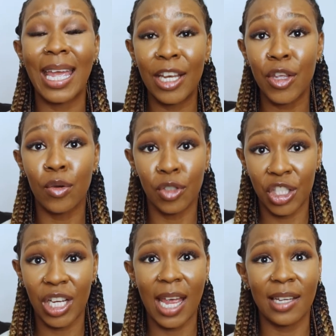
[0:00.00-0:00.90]
in your
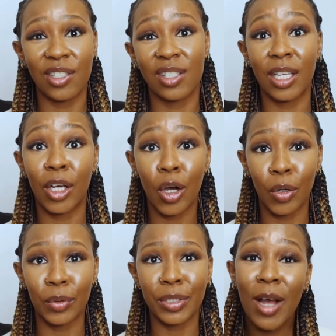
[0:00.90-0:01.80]
GHC code.